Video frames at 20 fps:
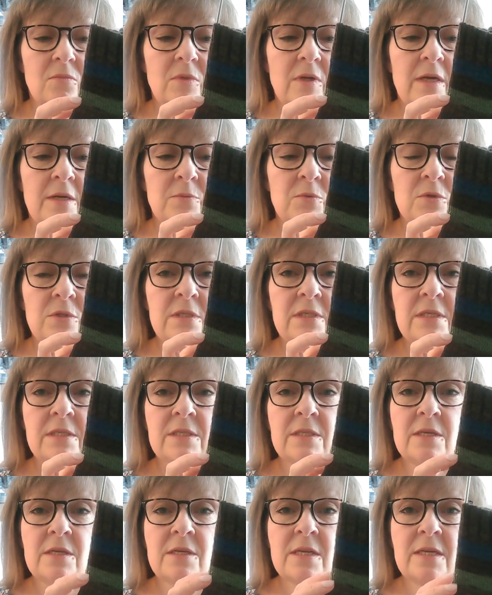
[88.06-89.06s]
I wanted
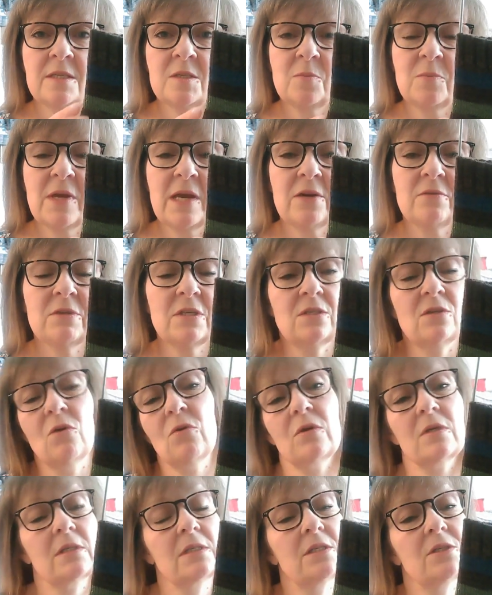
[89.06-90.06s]
to knit a pair of
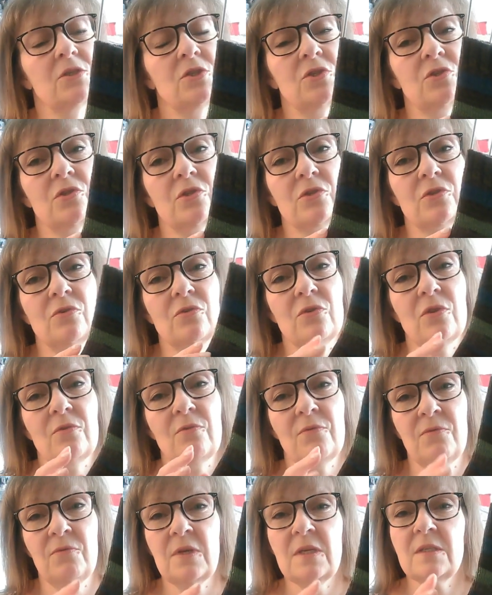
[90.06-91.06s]
socks
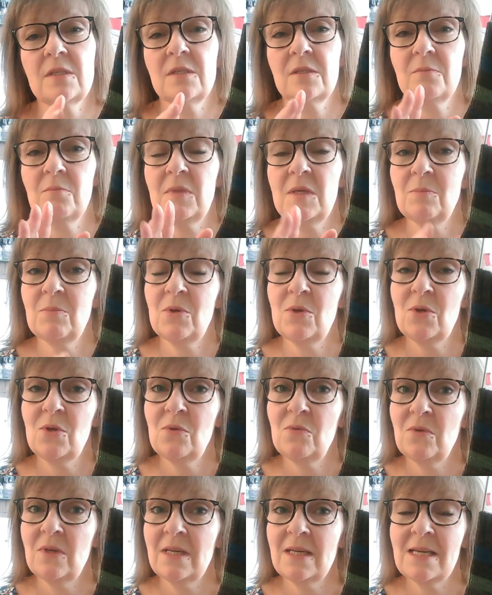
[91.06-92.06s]
that fits me
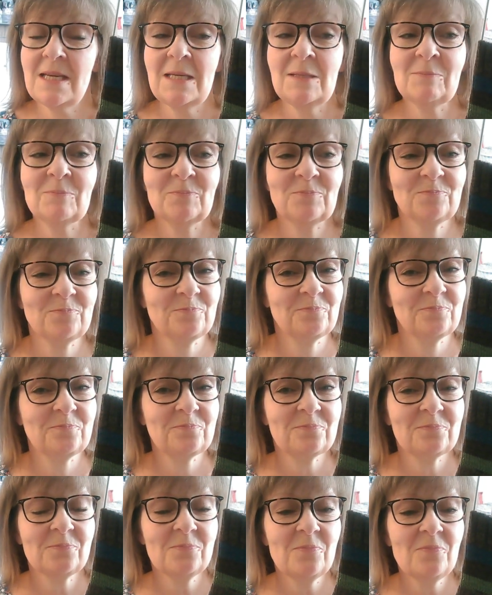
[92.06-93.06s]
perfectly
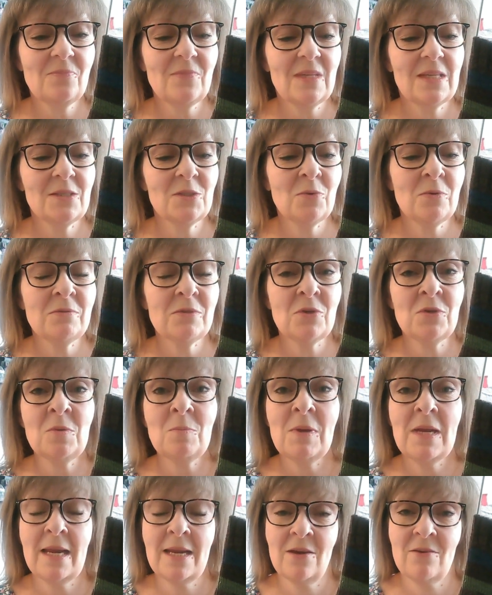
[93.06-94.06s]
so I was going
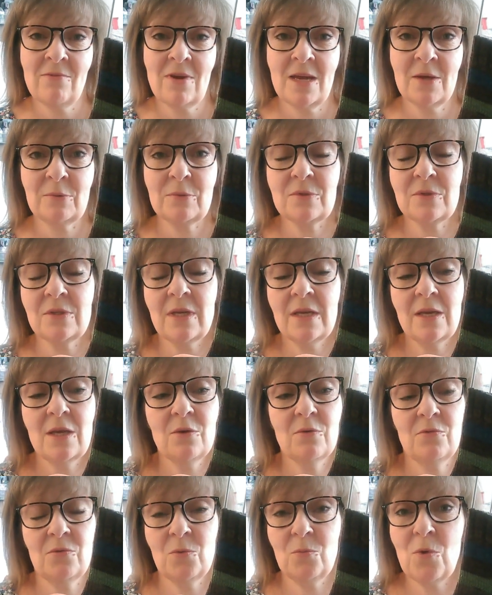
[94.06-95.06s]
to play around
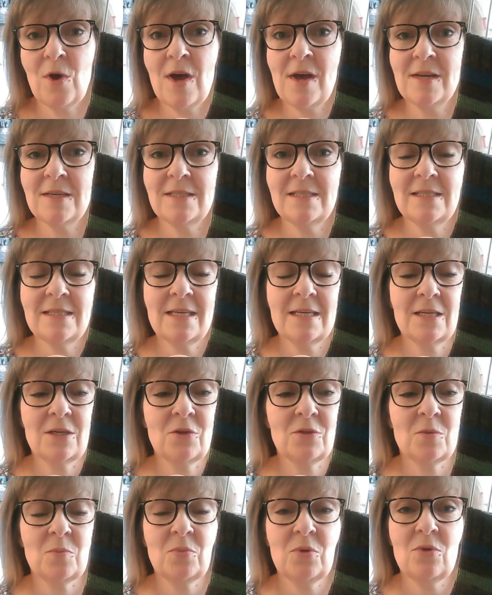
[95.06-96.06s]
for a while until I
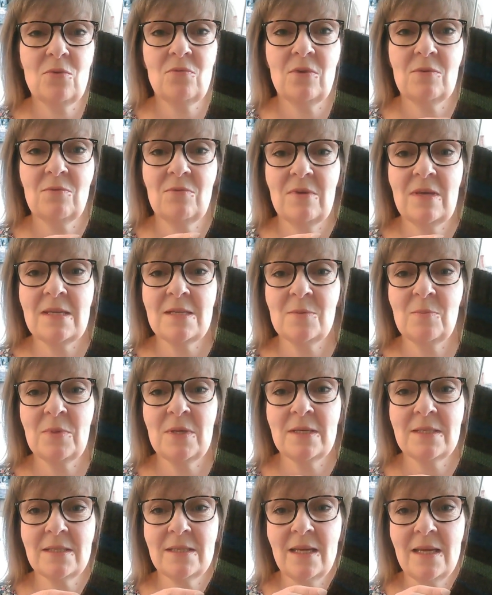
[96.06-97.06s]
got the perfect fit
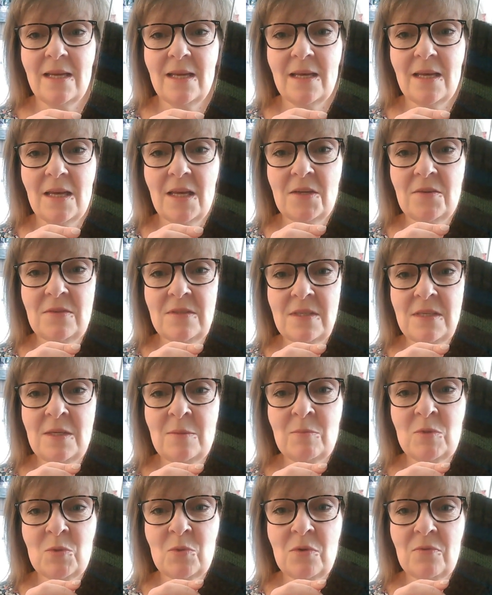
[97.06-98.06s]
but I
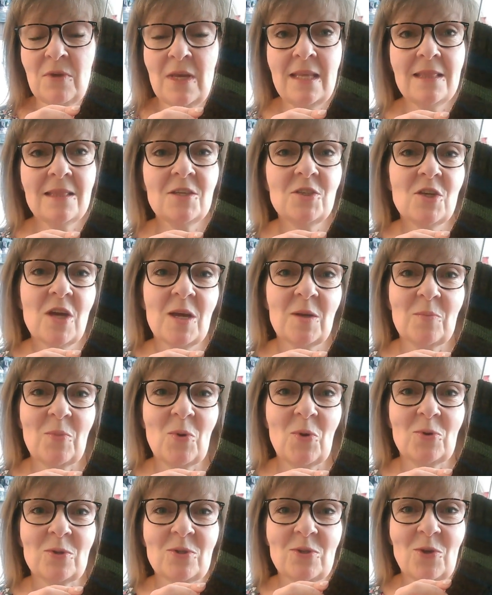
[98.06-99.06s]
seem to have hit the
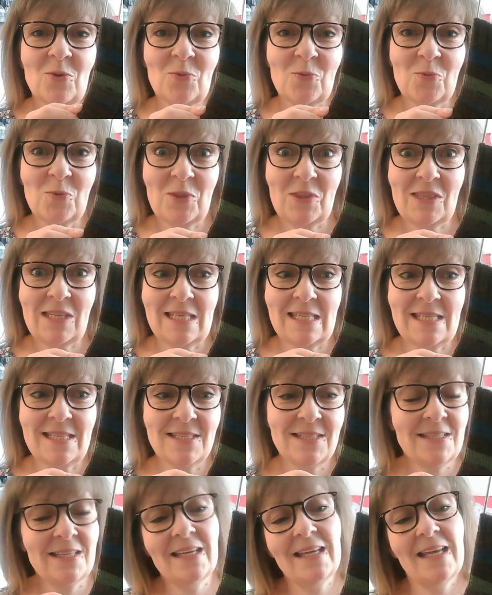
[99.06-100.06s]
jackpot with
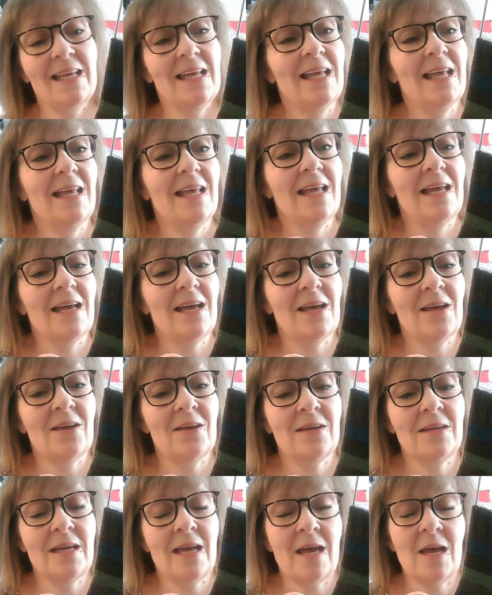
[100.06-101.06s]
these.
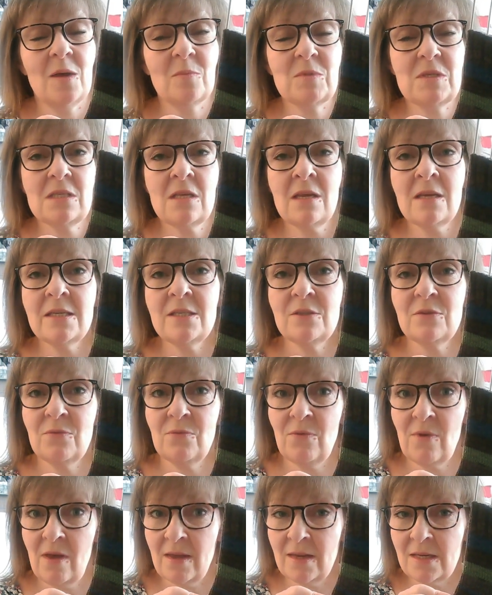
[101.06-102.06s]
I am size
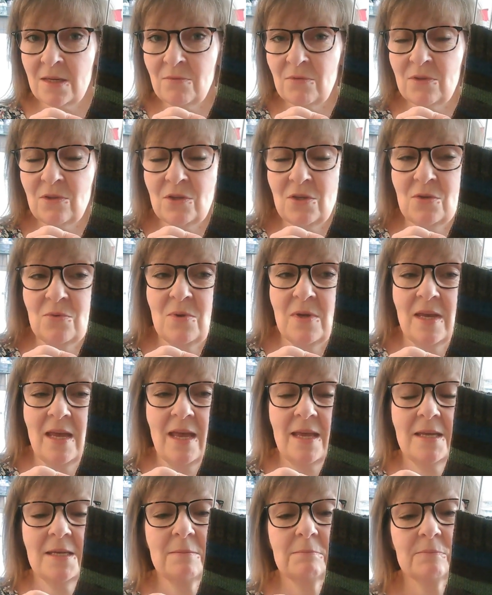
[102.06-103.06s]
5 in the
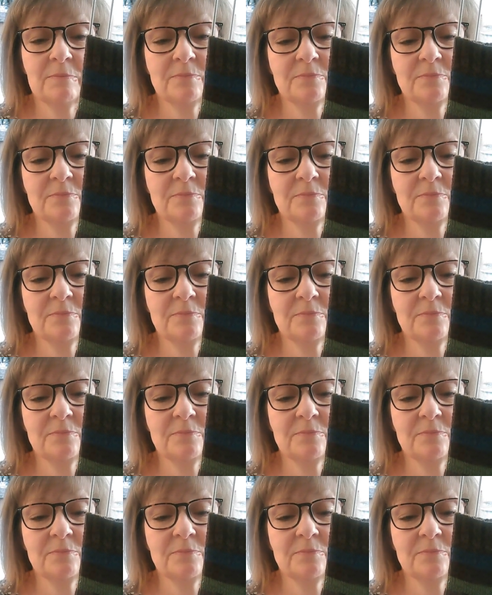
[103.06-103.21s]
UK